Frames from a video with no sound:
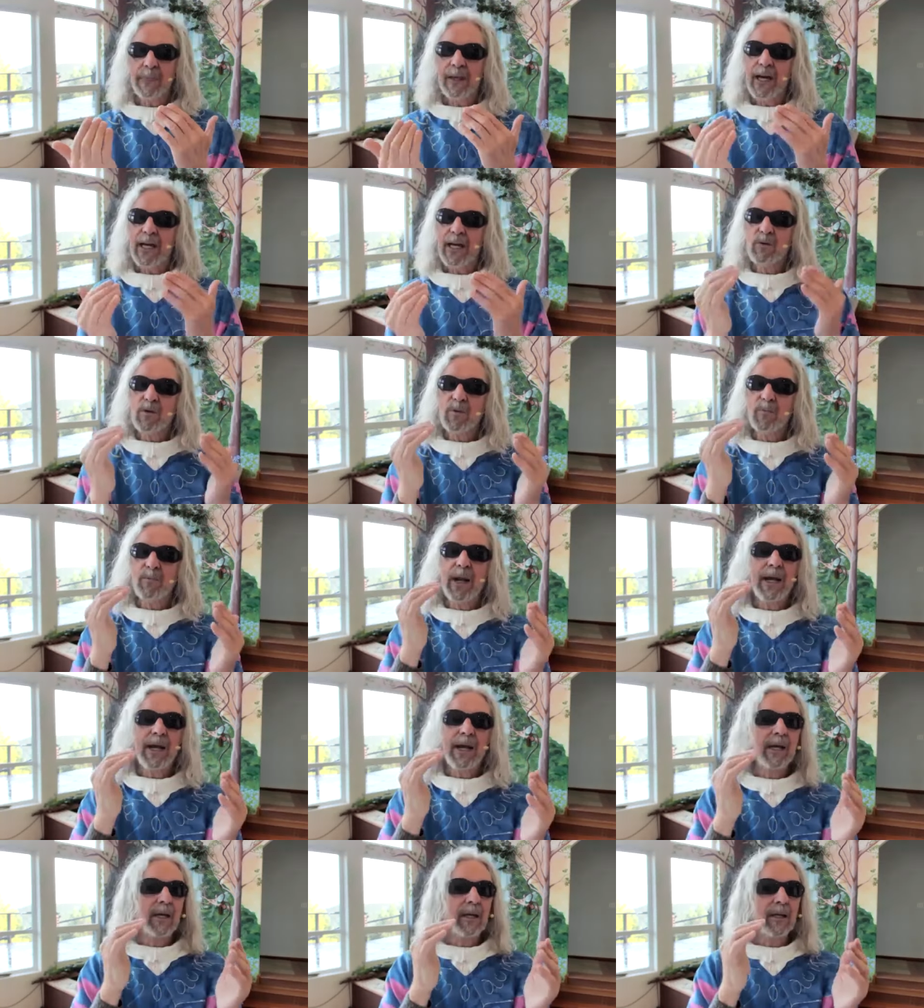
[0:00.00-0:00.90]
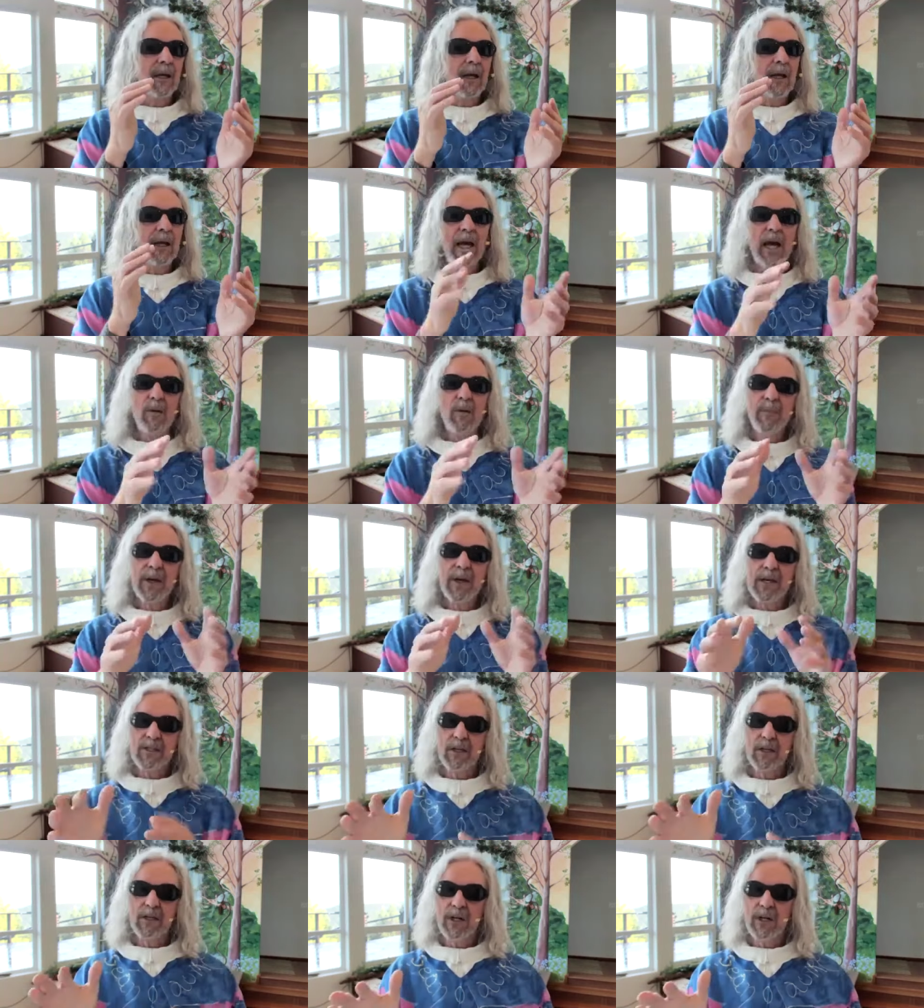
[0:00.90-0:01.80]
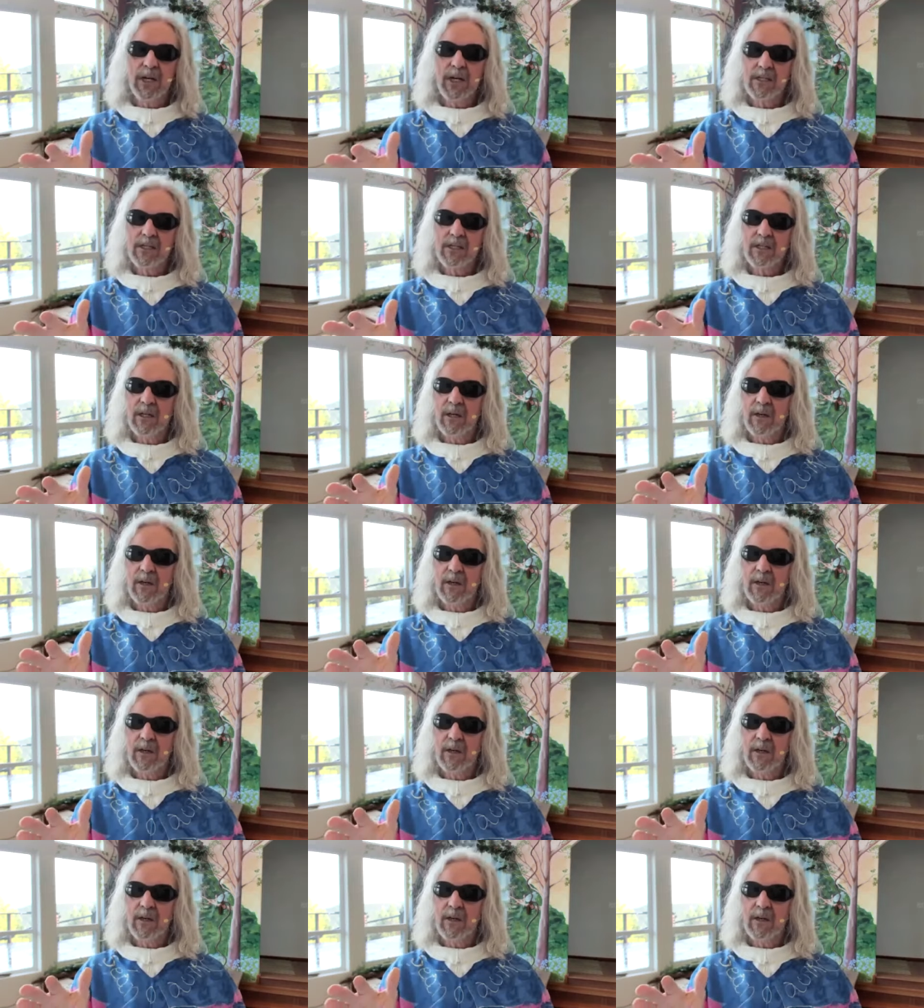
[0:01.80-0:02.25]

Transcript: and he was playing Amazing Grace.